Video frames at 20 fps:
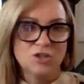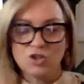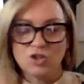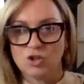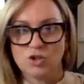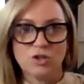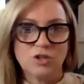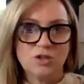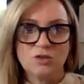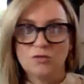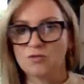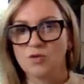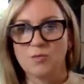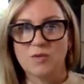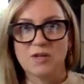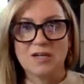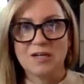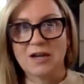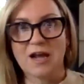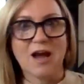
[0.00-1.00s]
turning a room
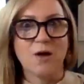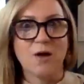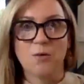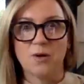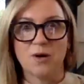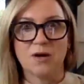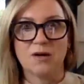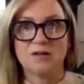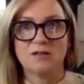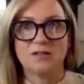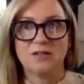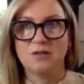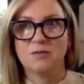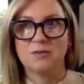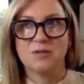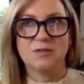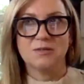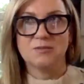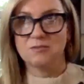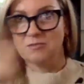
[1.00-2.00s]
in an hour,
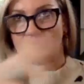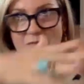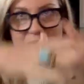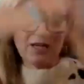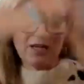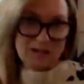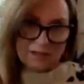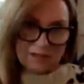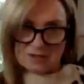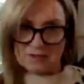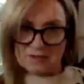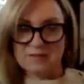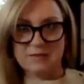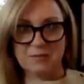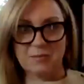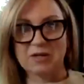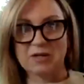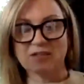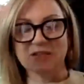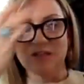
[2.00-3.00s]
and making it
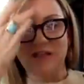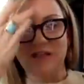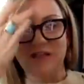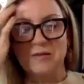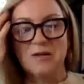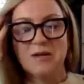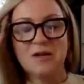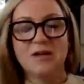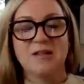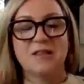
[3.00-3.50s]
spectacular.